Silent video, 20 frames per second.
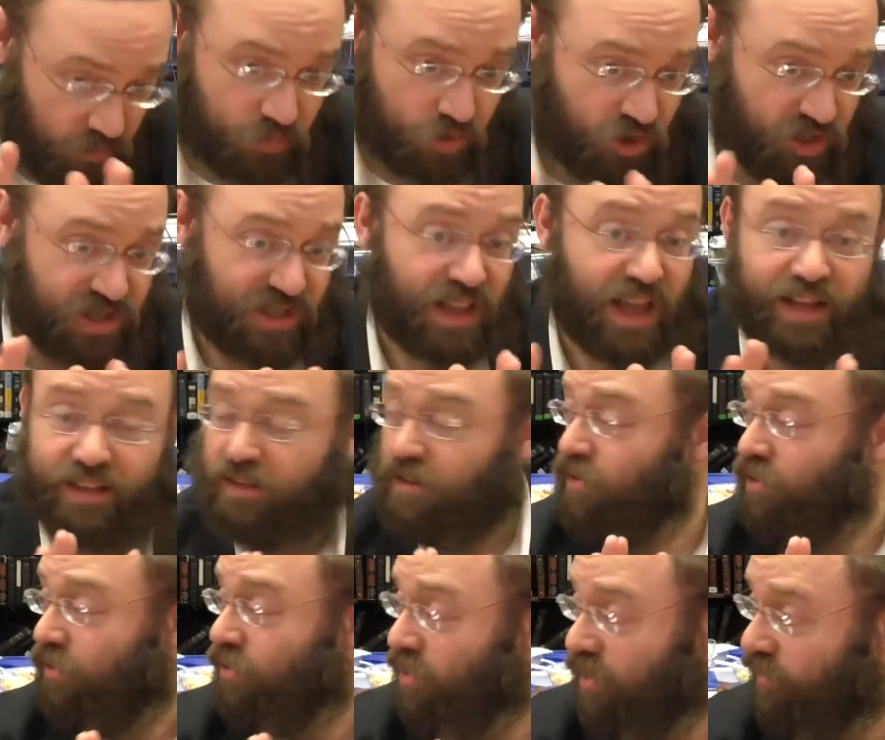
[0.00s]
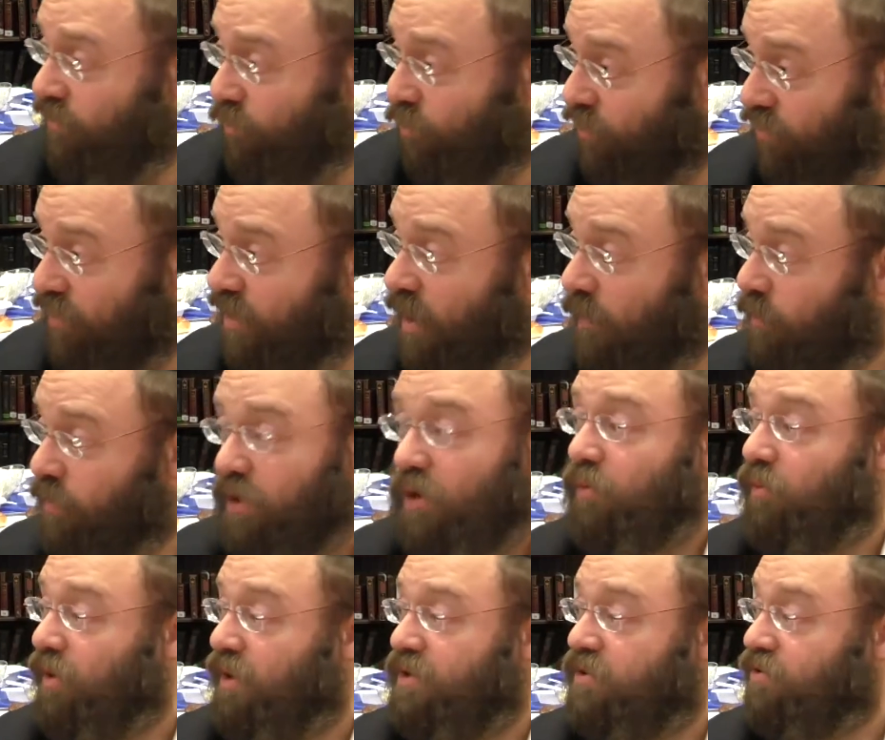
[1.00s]
just like the third and fourth cup, we
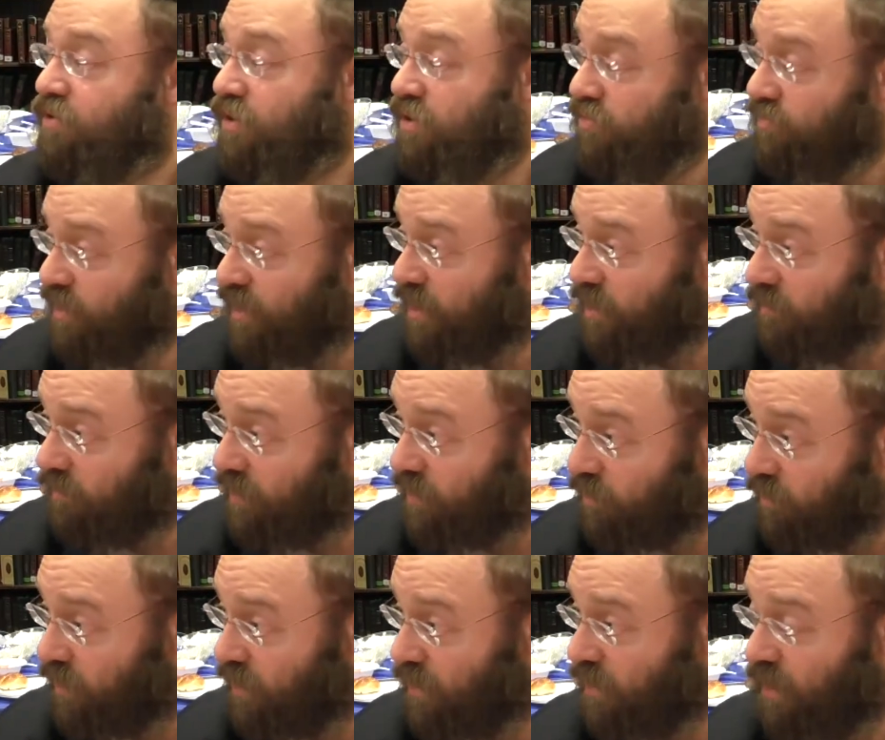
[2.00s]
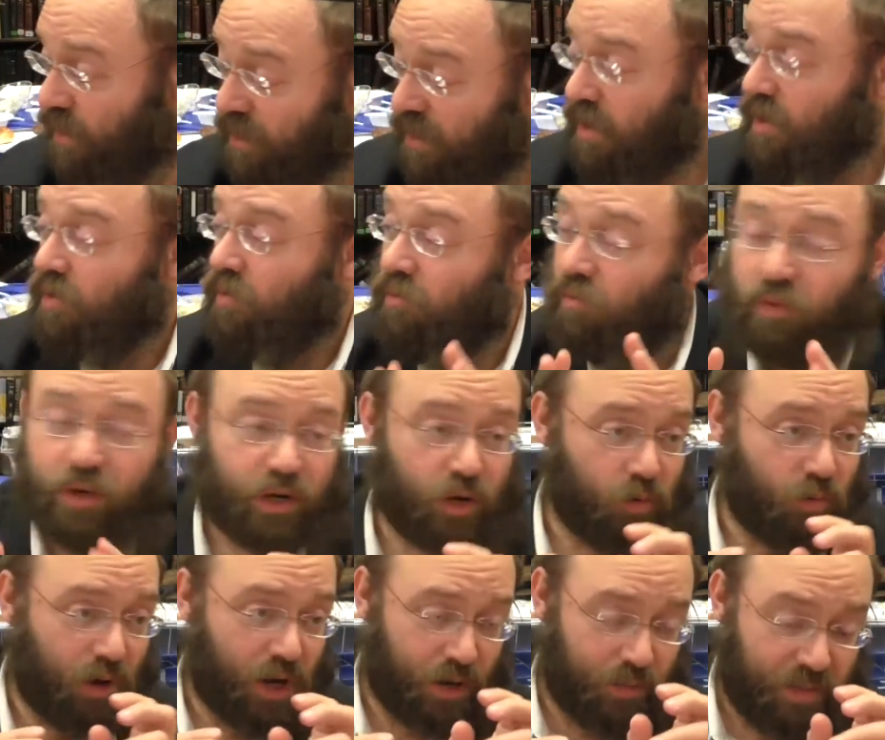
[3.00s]
don't want you to drink in between. We
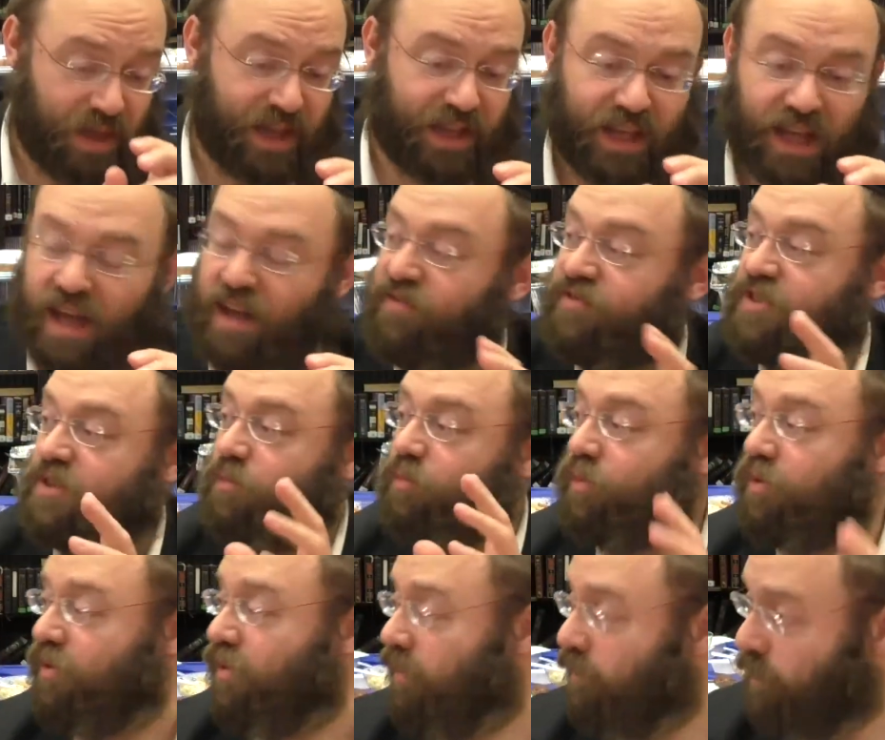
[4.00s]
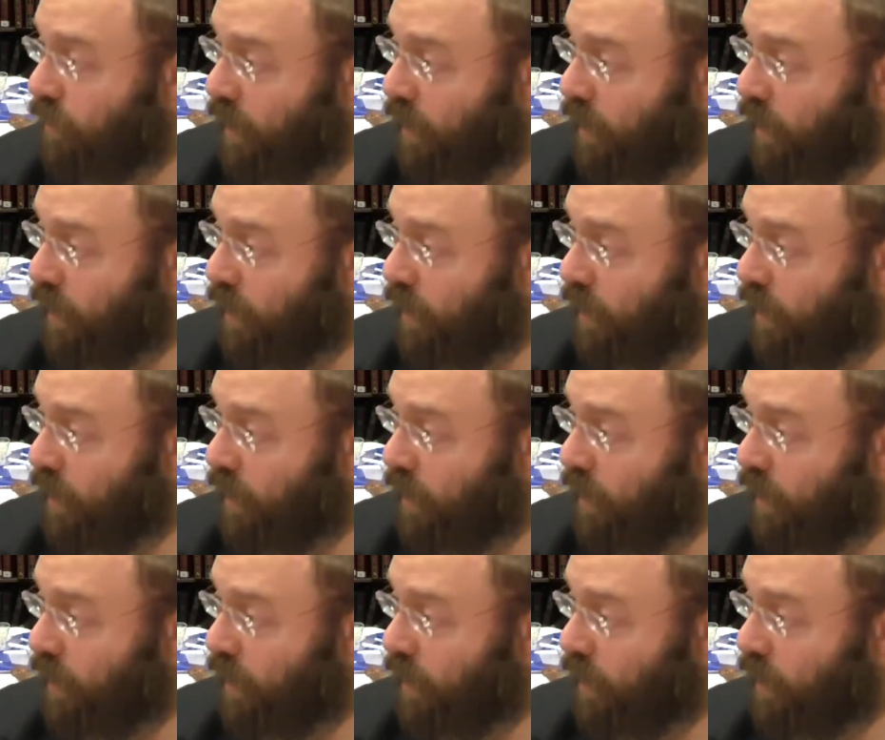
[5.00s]
don't want to make a hefsek between